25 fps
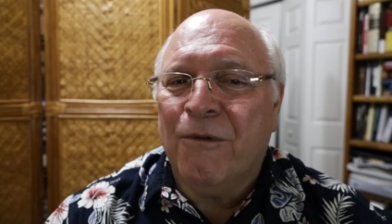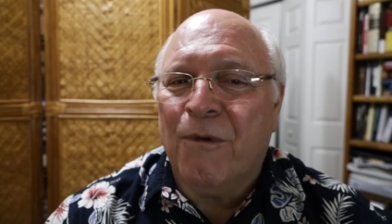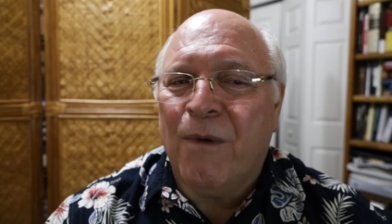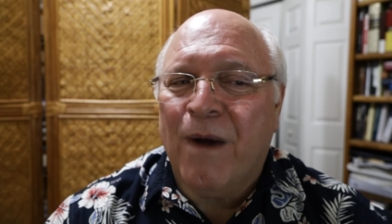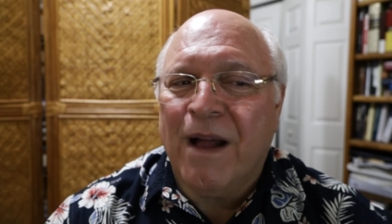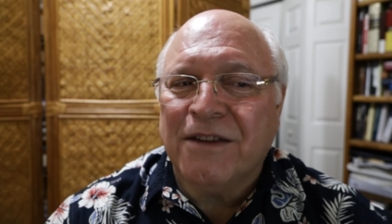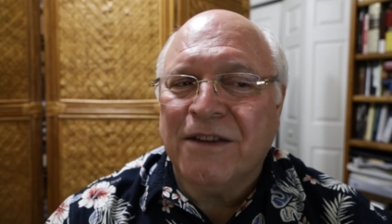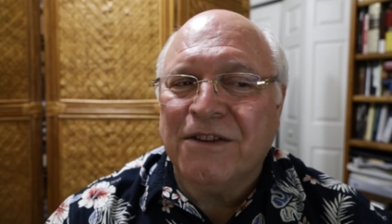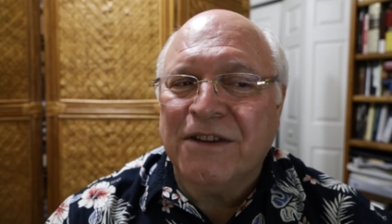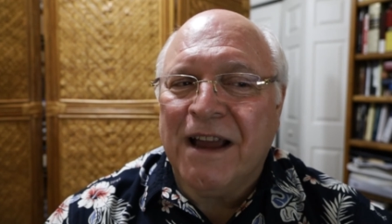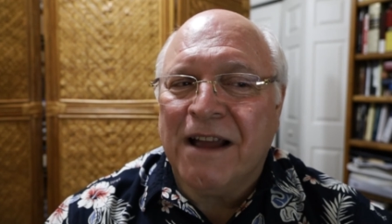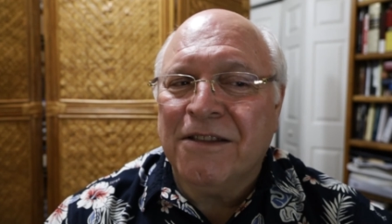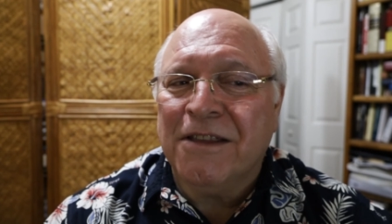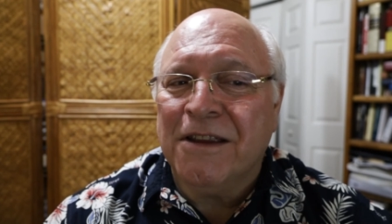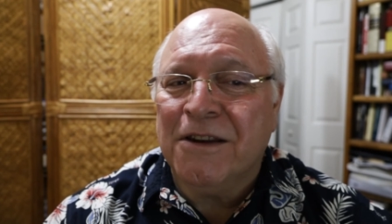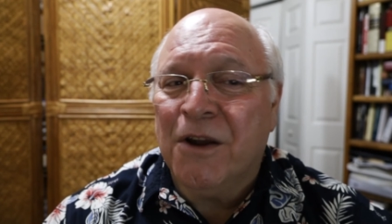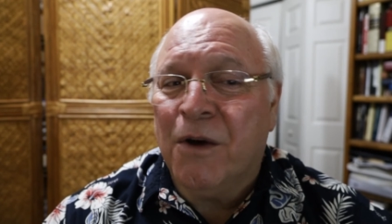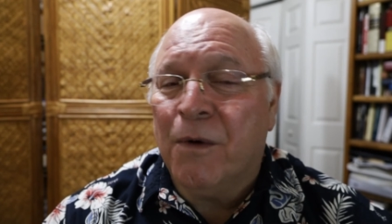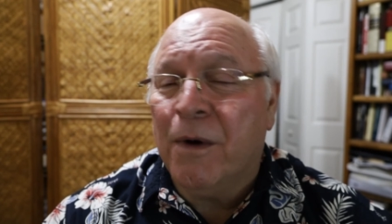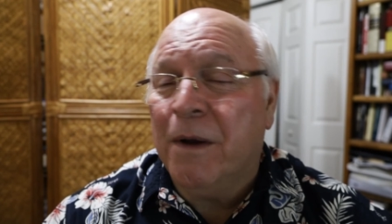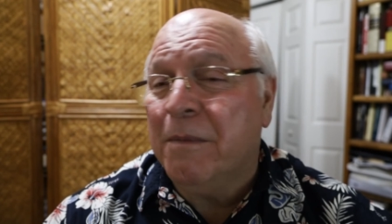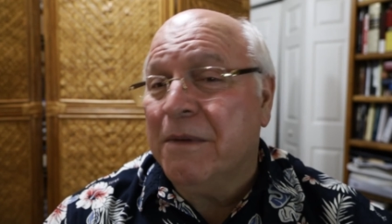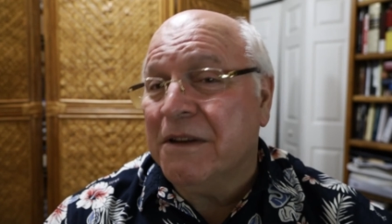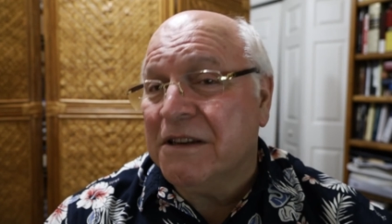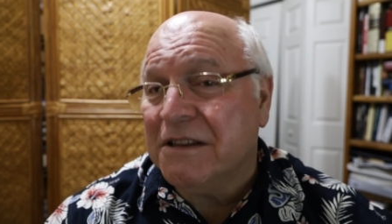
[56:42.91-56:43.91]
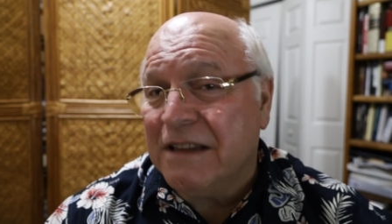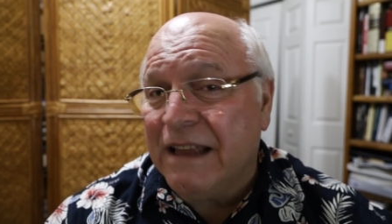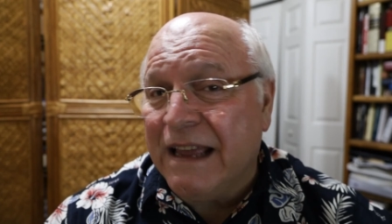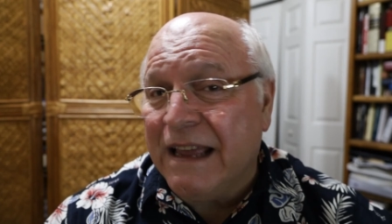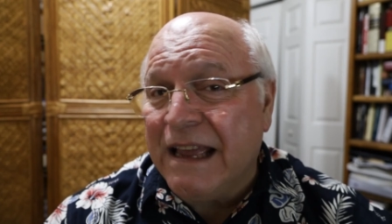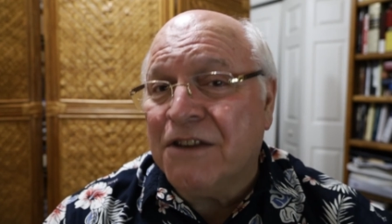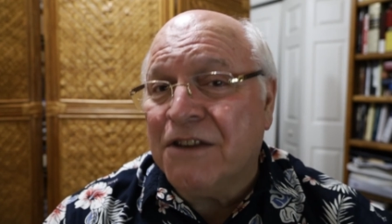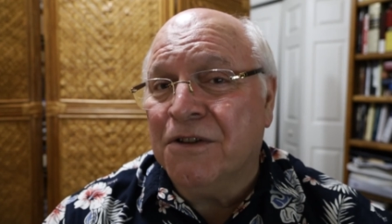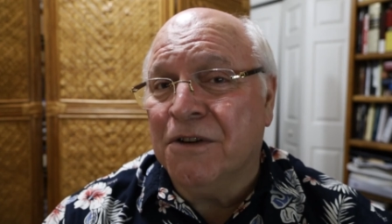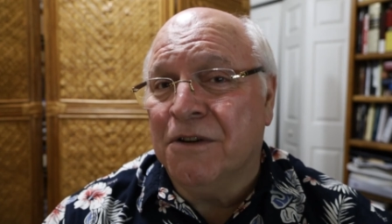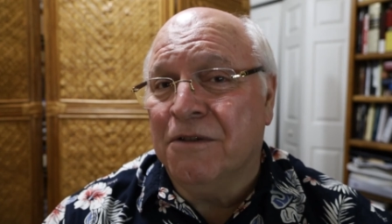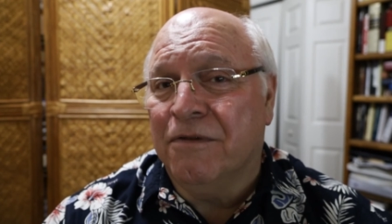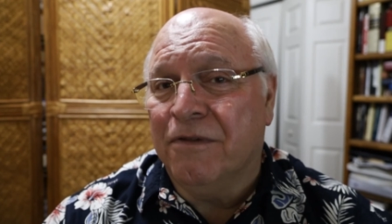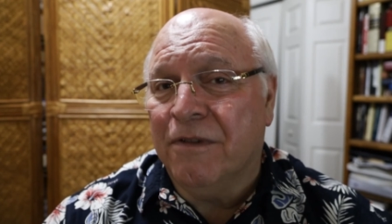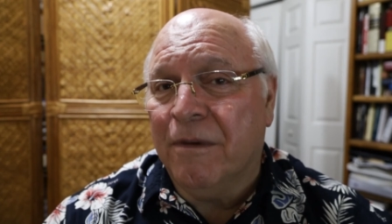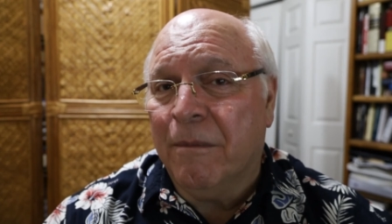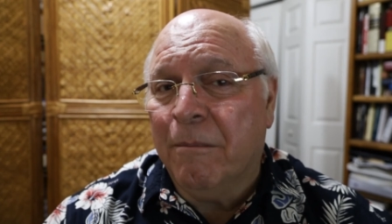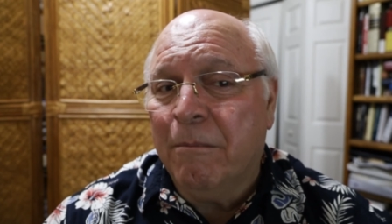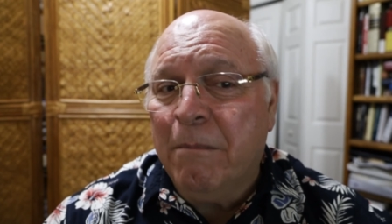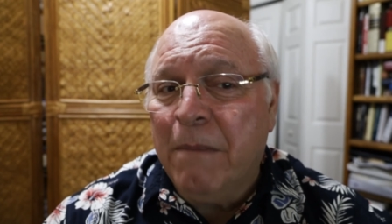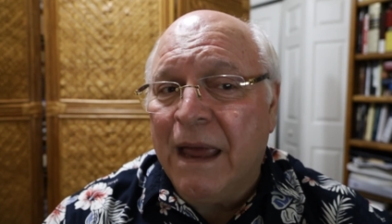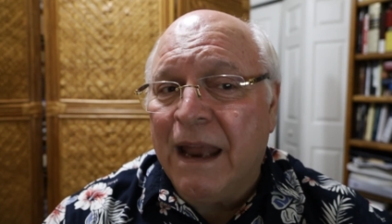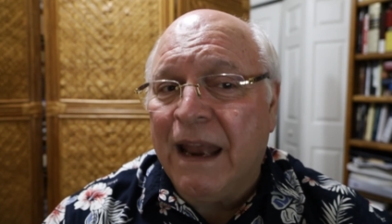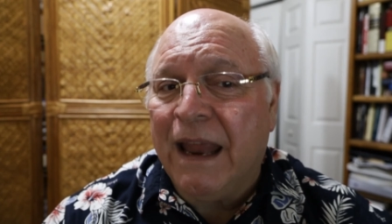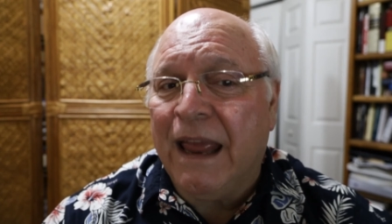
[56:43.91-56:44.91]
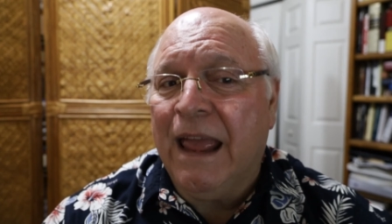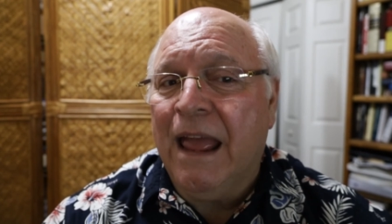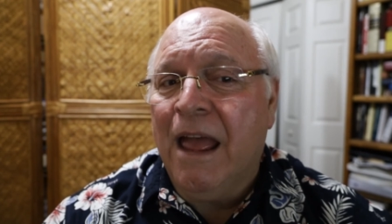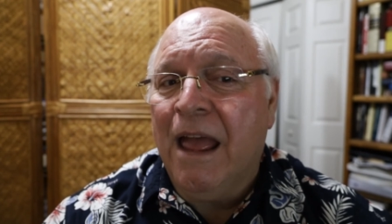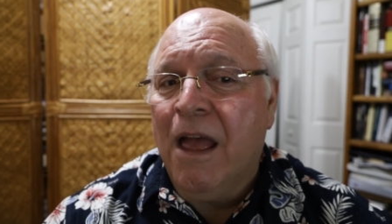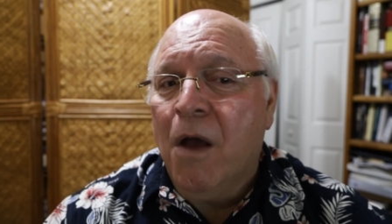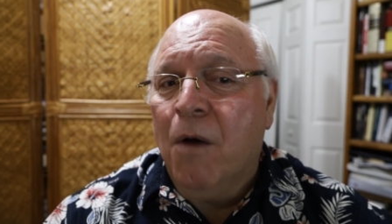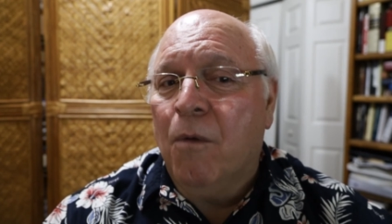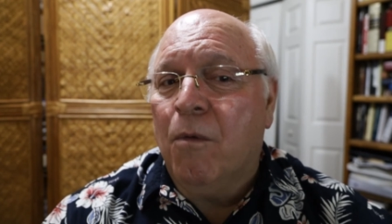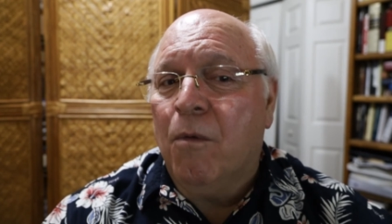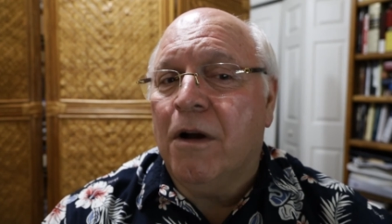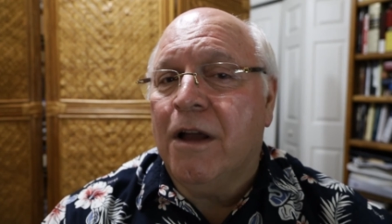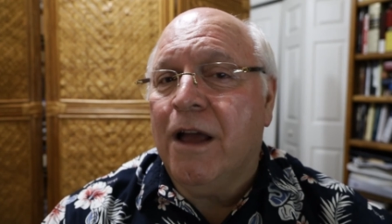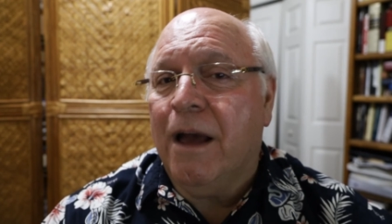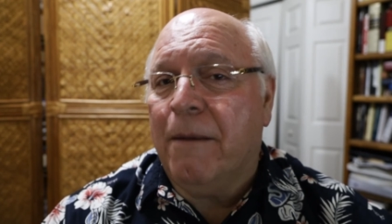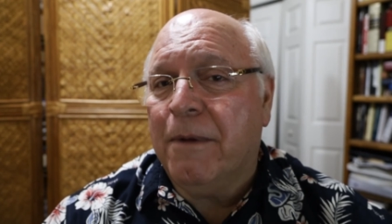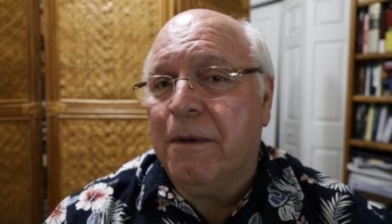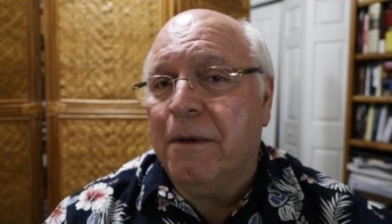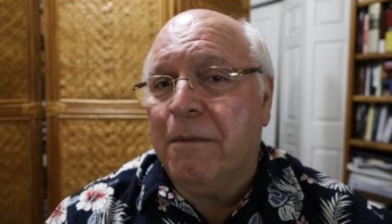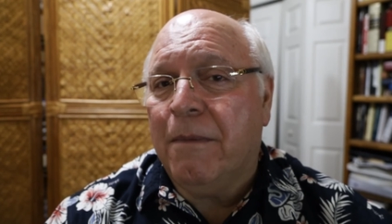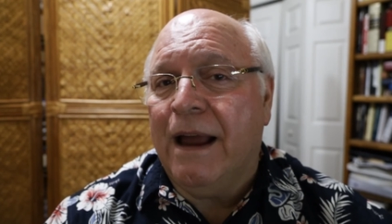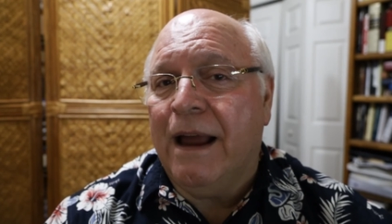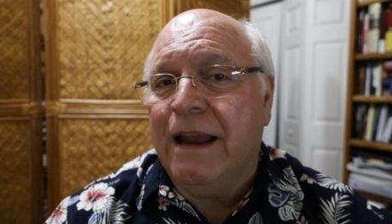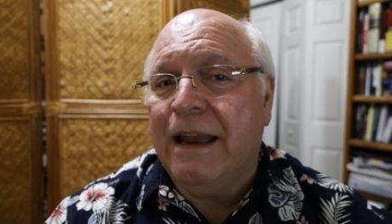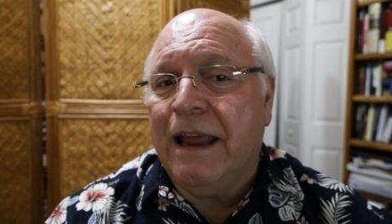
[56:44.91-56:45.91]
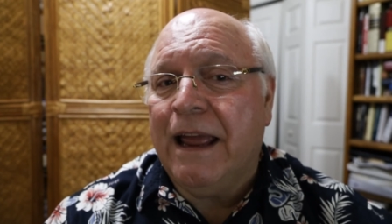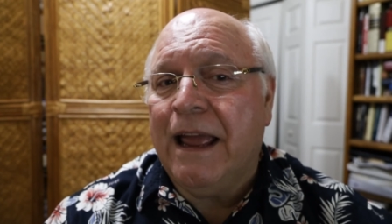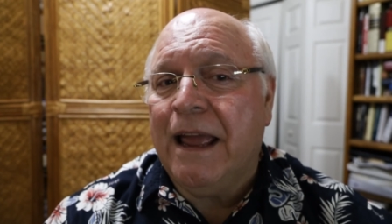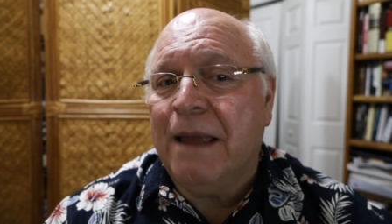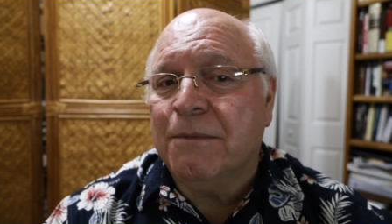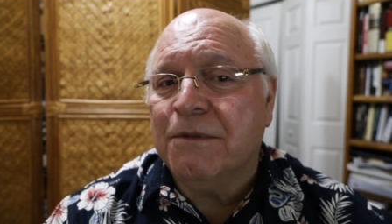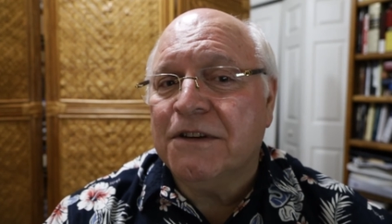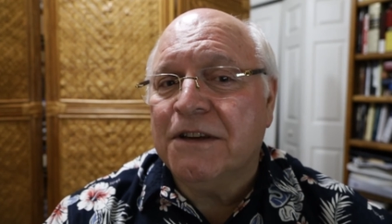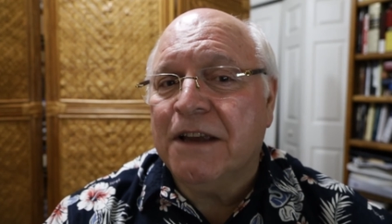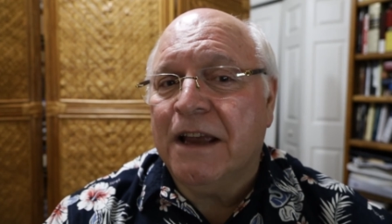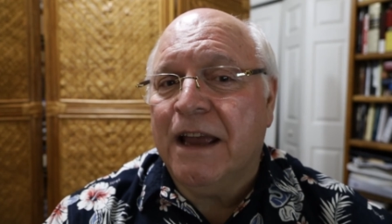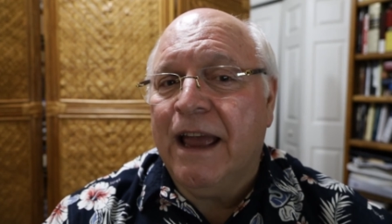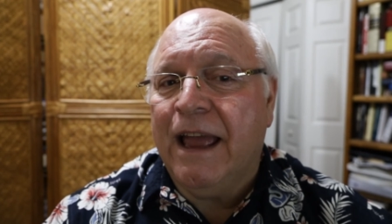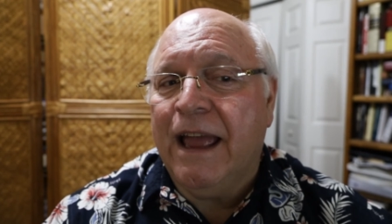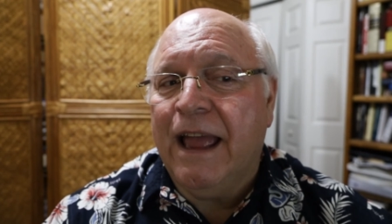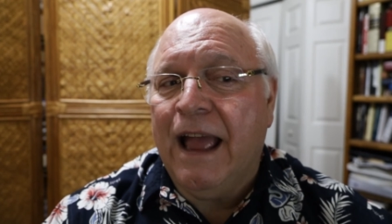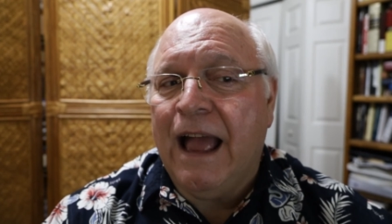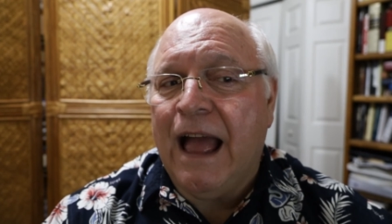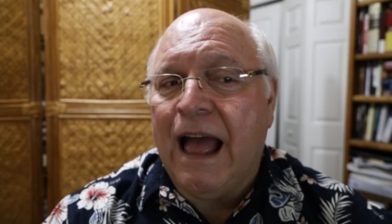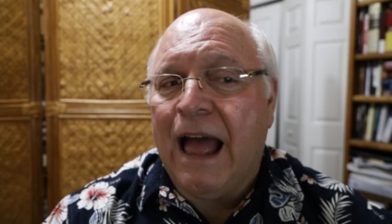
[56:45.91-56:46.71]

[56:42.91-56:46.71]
"Watch out that no one misleads you, for many will come in my name, saying,